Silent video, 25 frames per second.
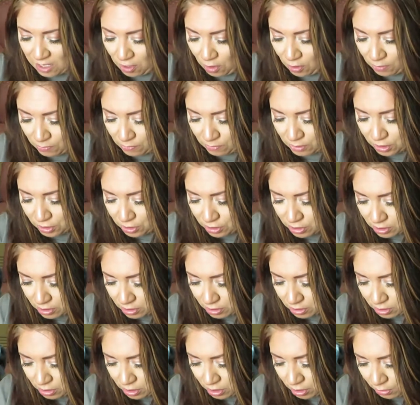oh, there's
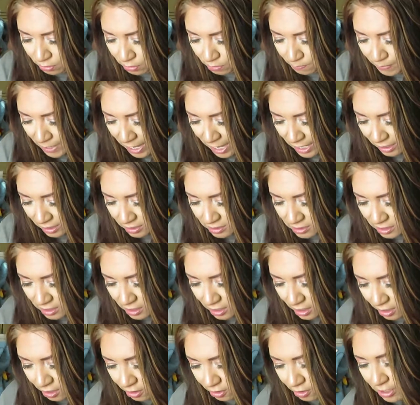two bags in
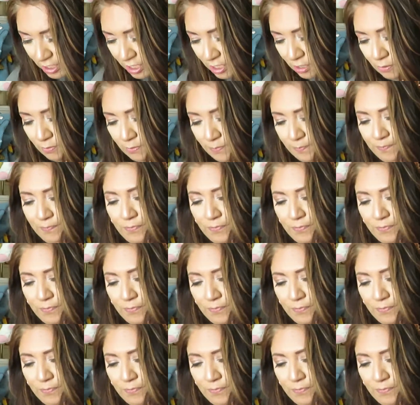here now.